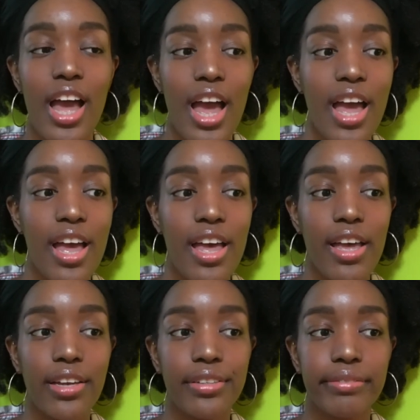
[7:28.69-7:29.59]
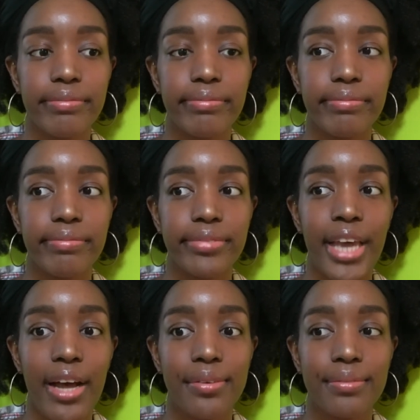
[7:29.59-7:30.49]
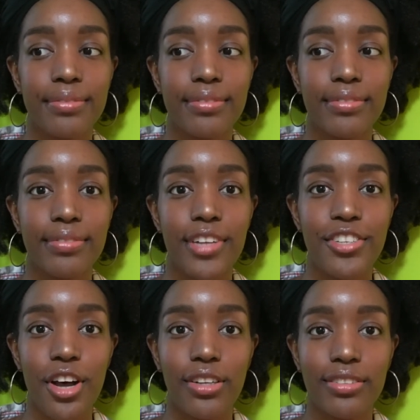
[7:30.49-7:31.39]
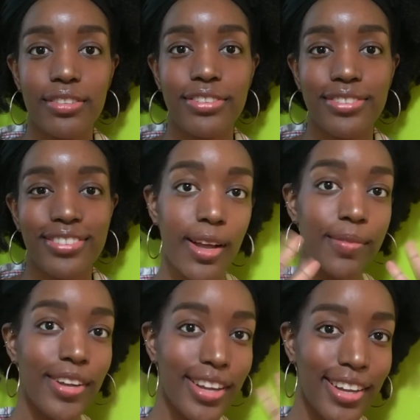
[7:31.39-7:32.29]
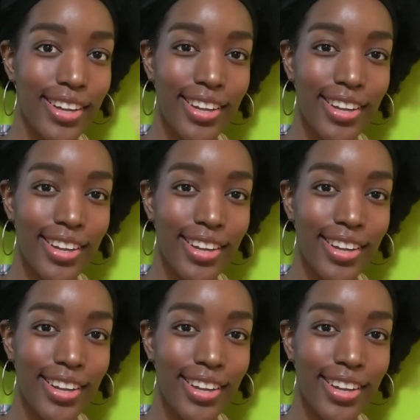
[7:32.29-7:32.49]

And yeah, that's all. Bye.